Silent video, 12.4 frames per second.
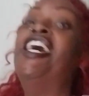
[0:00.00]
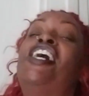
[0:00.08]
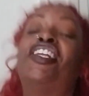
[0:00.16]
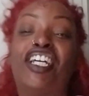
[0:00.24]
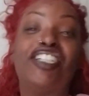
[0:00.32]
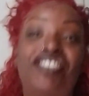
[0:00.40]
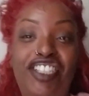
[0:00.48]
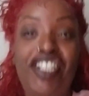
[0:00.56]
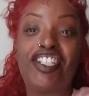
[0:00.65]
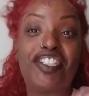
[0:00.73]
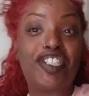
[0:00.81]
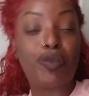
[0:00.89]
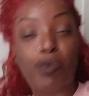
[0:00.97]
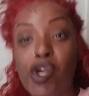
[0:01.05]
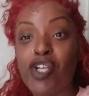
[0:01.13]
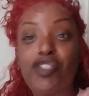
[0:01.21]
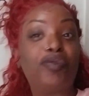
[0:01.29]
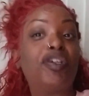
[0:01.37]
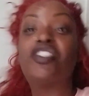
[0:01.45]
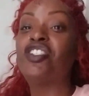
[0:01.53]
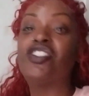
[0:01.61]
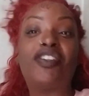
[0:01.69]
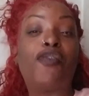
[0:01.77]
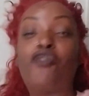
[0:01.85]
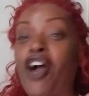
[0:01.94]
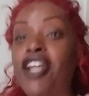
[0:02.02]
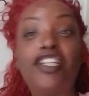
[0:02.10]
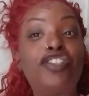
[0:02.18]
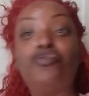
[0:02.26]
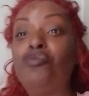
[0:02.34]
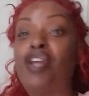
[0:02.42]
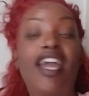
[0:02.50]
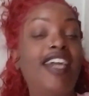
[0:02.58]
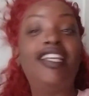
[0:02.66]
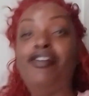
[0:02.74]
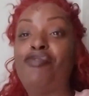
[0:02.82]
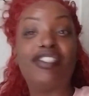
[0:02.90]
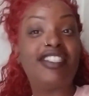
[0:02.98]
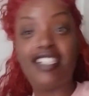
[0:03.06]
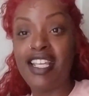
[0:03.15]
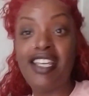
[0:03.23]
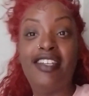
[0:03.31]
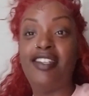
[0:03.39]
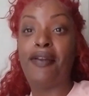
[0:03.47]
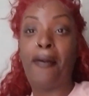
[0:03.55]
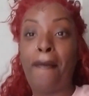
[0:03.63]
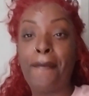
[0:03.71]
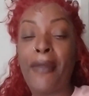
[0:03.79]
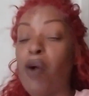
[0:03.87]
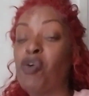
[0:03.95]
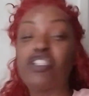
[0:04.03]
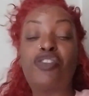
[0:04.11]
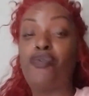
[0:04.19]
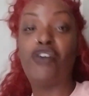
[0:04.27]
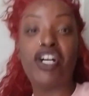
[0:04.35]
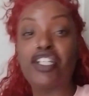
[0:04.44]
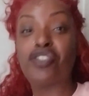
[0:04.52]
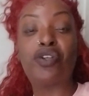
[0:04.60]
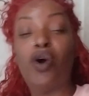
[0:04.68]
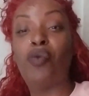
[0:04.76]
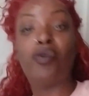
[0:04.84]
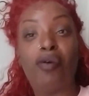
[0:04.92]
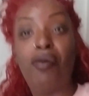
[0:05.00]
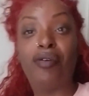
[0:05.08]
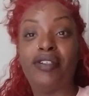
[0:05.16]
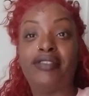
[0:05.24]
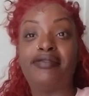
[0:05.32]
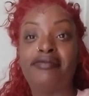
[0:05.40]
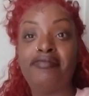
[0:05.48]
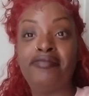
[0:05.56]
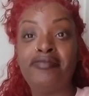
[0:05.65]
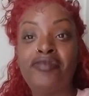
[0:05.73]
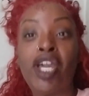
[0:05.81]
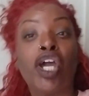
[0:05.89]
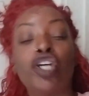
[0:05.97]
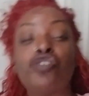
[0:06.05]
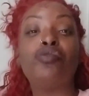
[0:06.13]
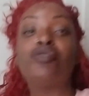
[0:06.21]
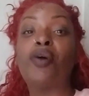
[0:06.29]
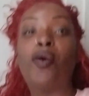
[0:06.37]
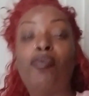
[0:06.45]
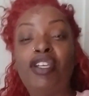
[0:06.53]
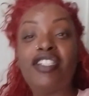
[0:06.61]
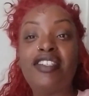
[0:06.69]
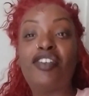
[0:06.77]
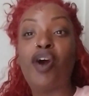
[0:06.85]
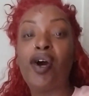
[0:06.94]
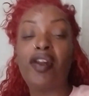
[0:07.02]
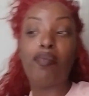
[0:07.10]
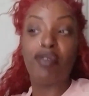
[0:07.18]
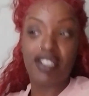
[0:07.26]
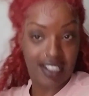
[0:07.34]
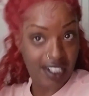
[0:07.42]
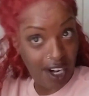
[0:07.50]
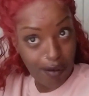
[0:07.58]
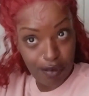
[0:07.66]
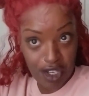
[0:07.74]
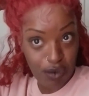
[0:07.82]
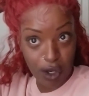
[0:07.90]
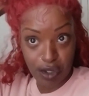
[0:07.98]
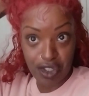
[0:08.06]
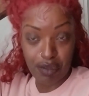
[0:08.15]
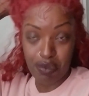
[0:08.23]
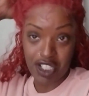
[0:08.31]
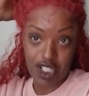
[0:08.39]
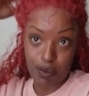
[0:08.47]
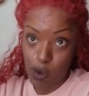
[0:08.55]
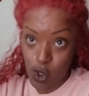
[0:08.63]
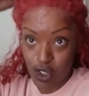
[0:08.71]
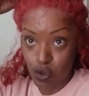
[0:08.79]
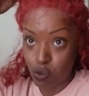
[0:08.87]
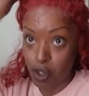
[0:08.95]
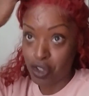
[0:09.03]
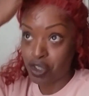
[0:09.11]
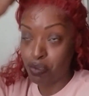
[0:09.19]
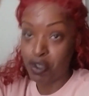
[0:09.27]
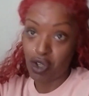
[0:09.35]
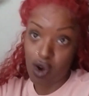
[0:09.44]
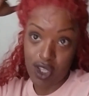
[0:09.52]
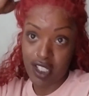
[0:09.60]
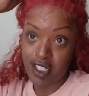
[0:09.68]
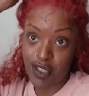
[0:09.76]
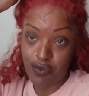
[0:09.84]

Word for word: this shit is spiritual. This is a fight that you can't even see. What the fuck is going on? Because you so busy caught up in celebrity worship and sports worship and all of this